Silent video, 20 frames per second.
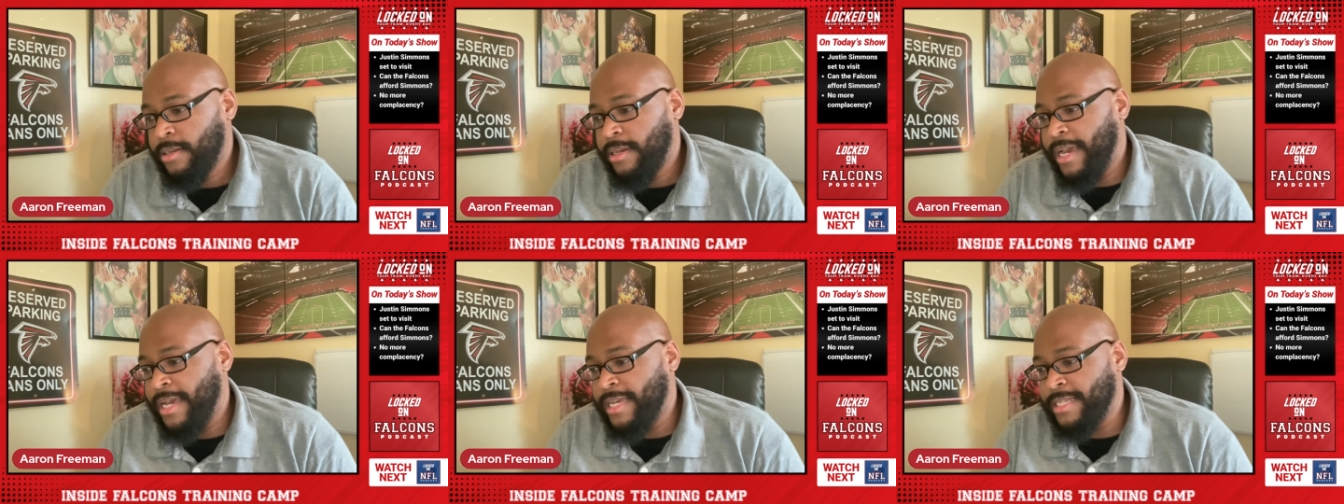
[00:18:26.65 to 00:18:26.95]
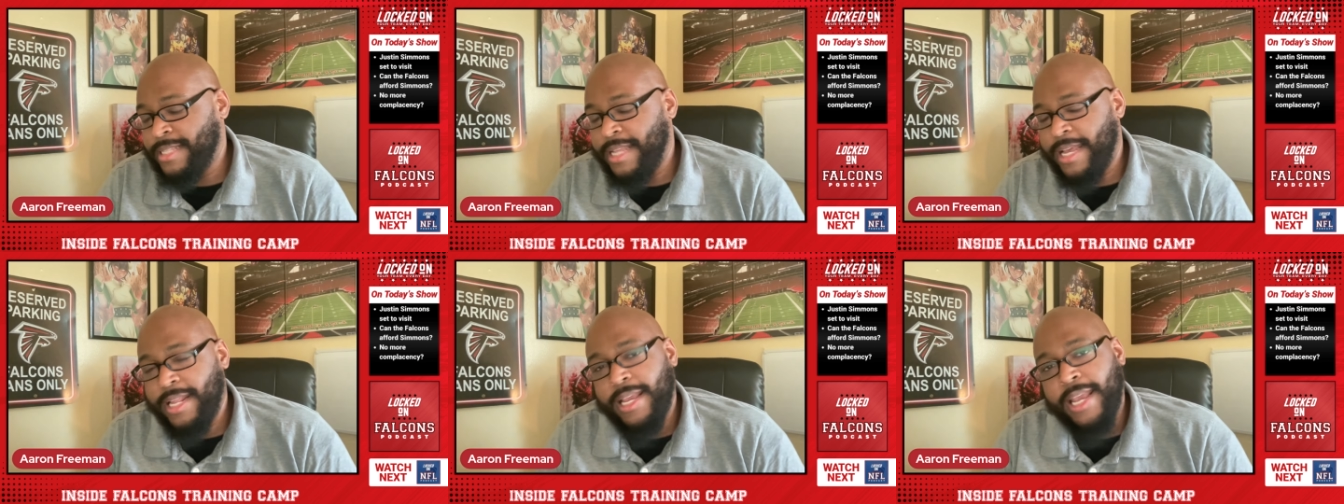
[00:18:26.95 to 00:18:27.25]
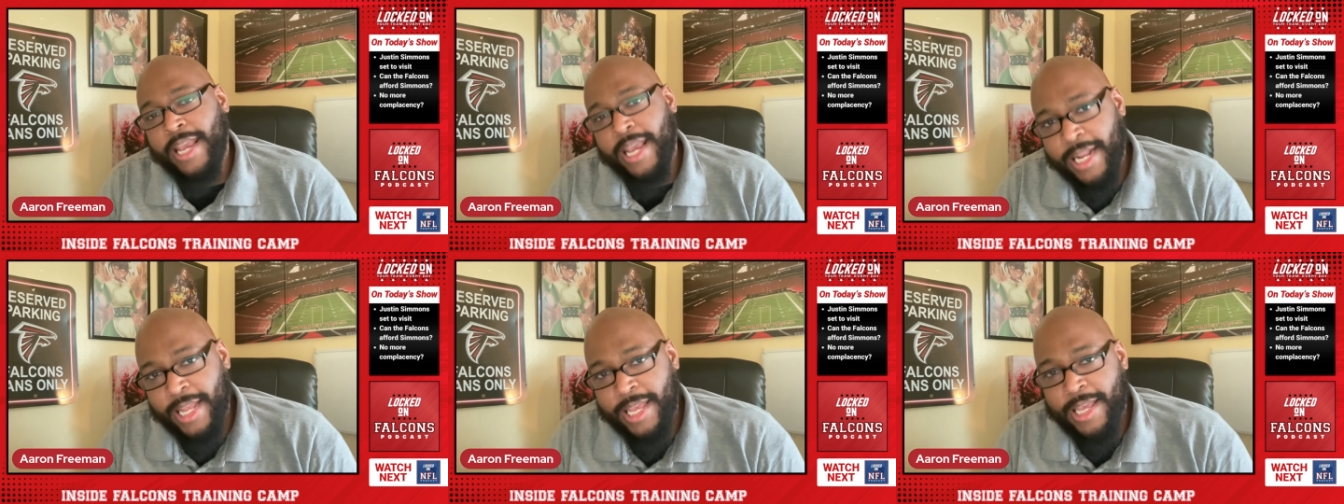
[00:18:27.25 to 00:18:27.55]
as that
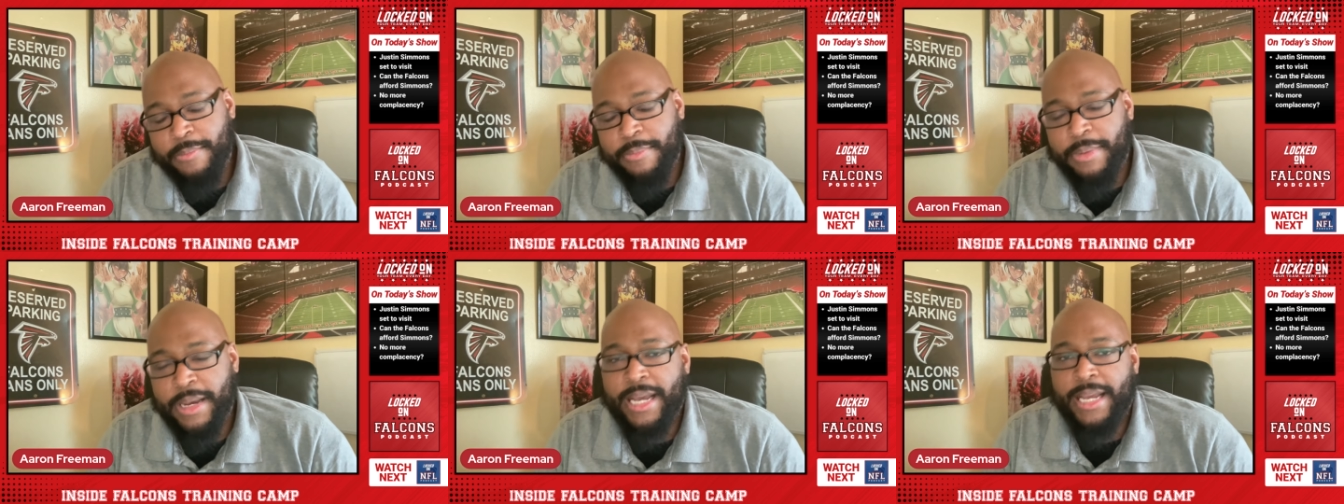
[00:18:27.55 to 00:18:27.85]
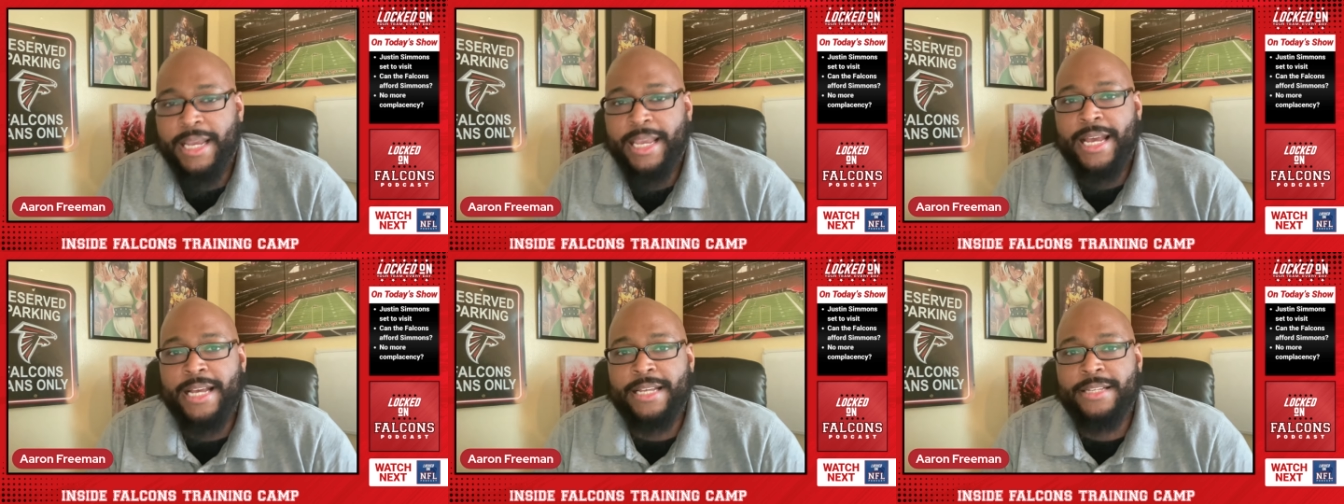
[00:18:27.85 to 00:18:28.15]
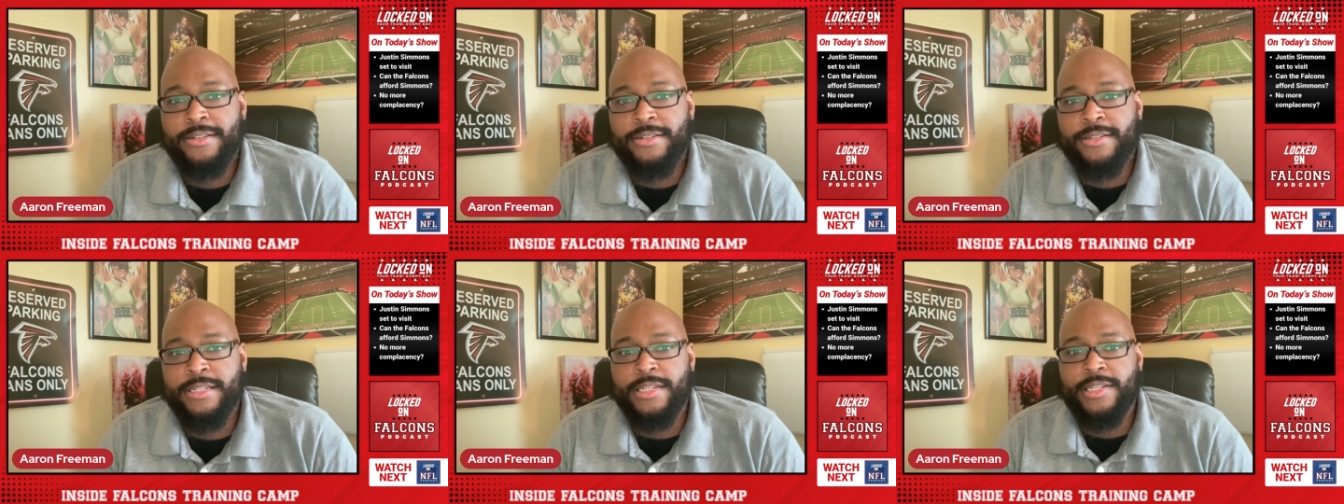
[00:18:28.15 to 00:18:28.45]
idiot
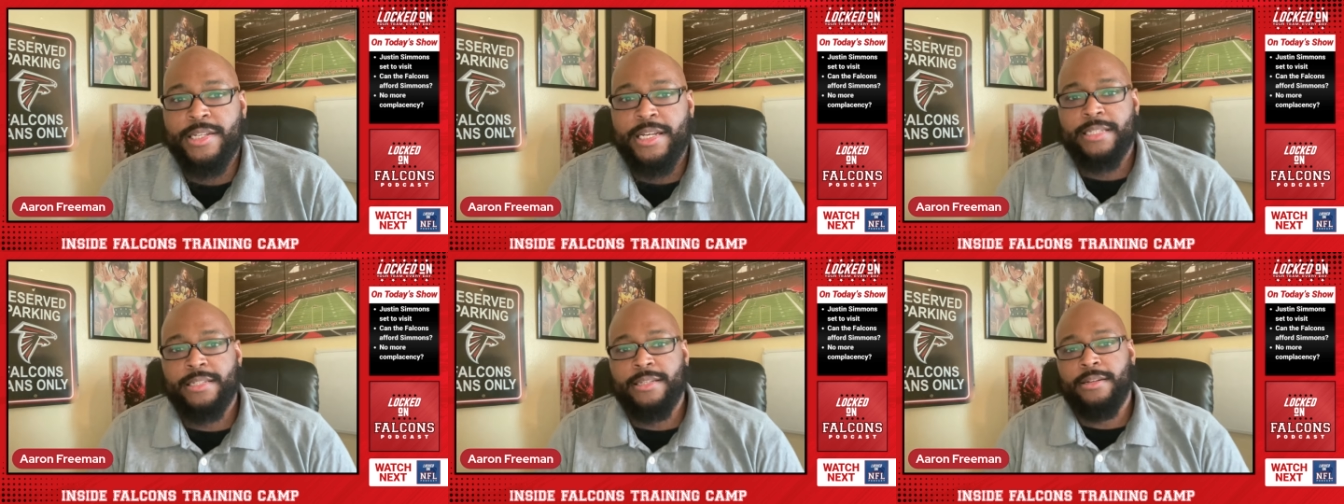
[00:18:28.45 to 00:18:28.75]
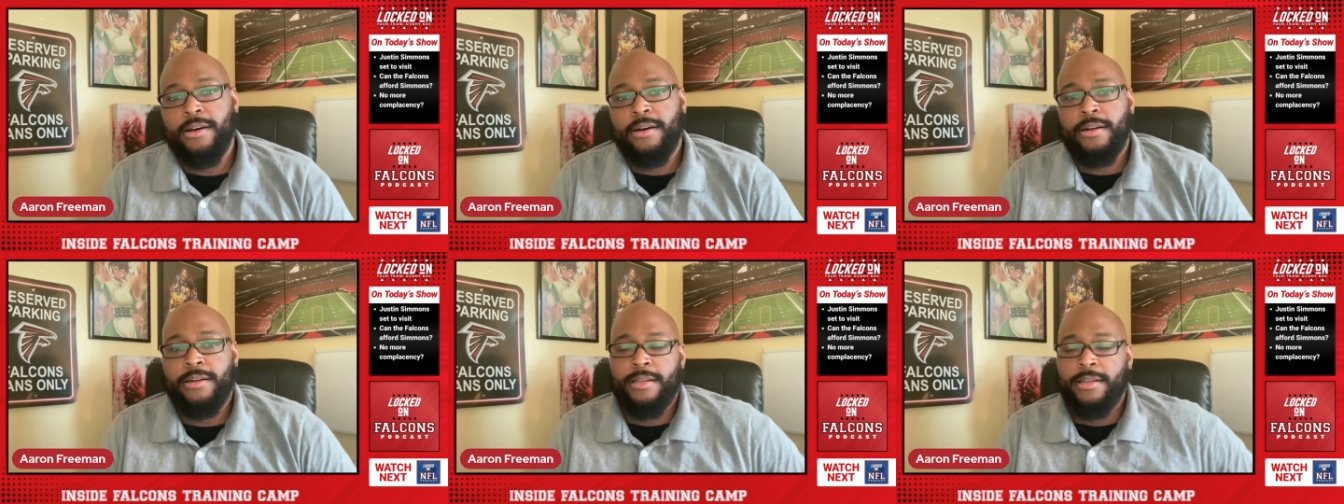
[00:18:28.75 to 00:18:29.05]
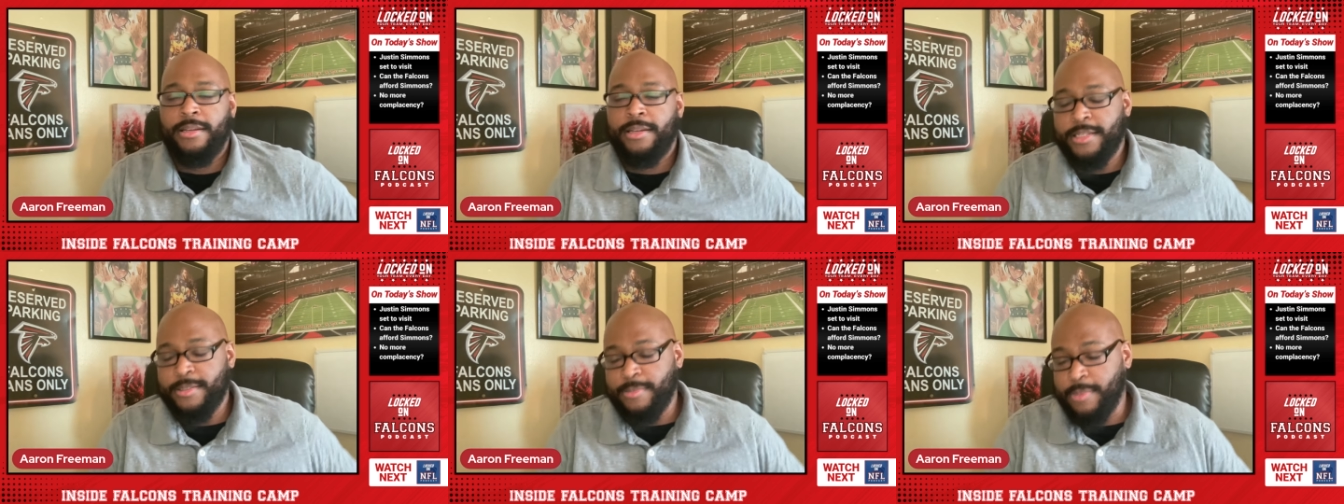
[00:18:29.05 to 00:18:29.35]
podcaster suggested on
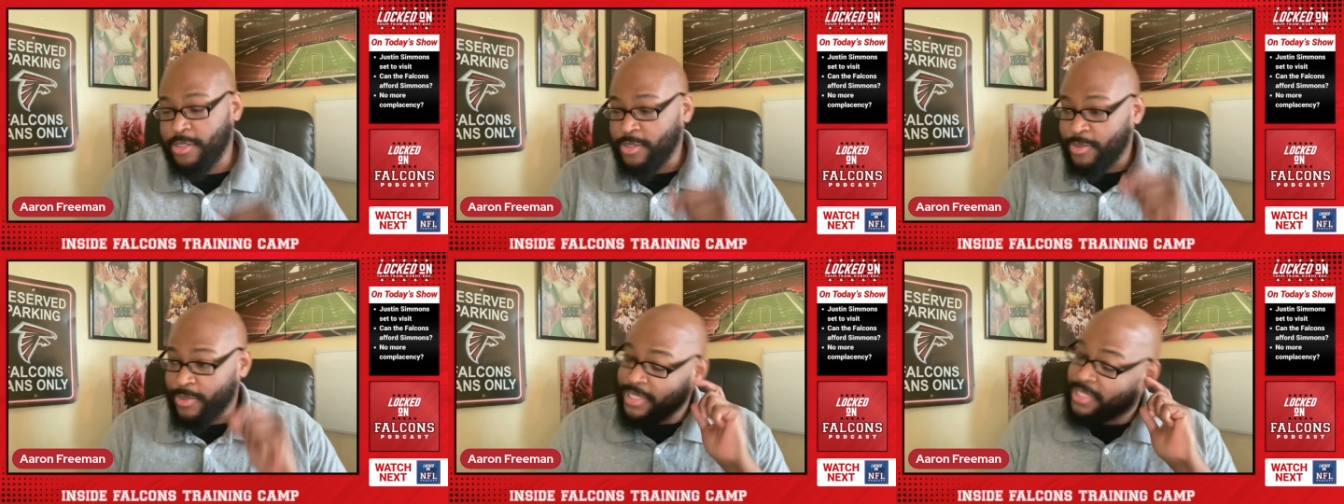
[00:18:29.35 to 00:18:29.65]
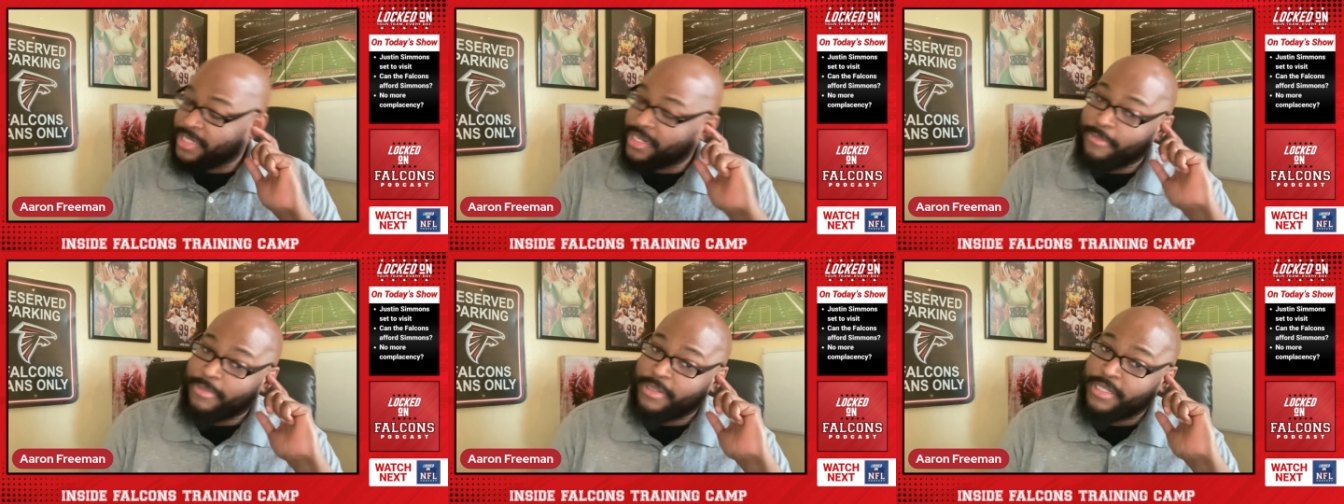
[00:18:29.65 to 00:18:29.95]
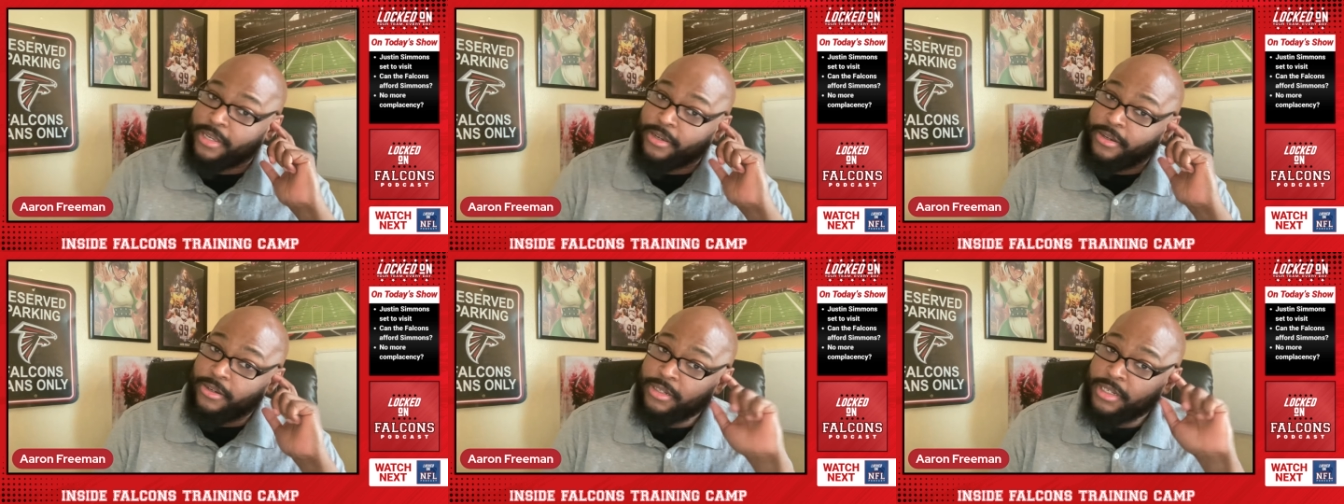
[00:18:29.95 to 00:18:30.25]
his most recent
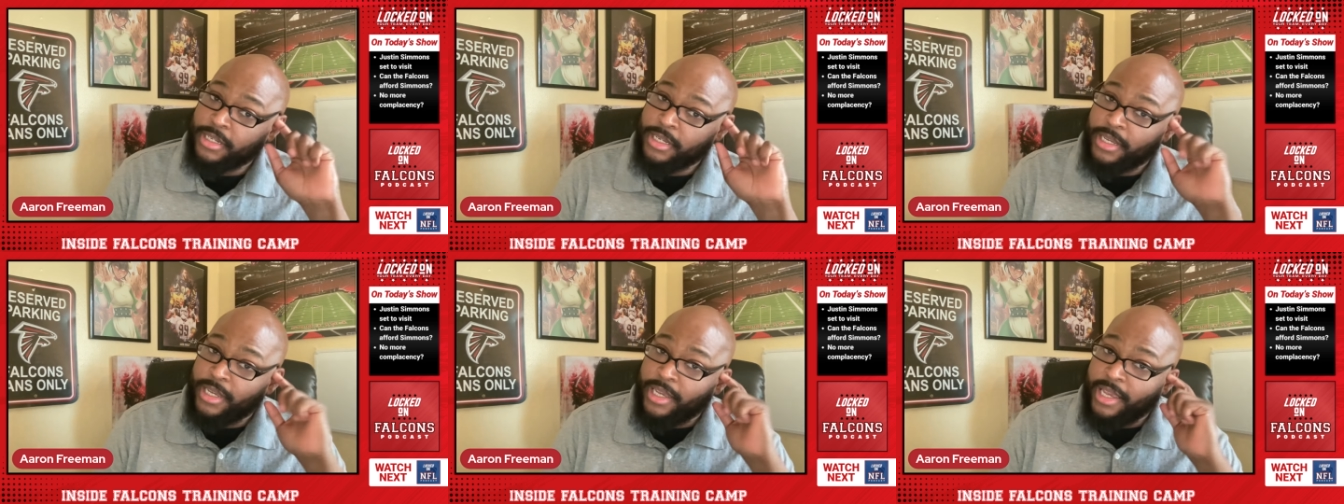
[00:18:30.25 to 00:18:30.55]
episode.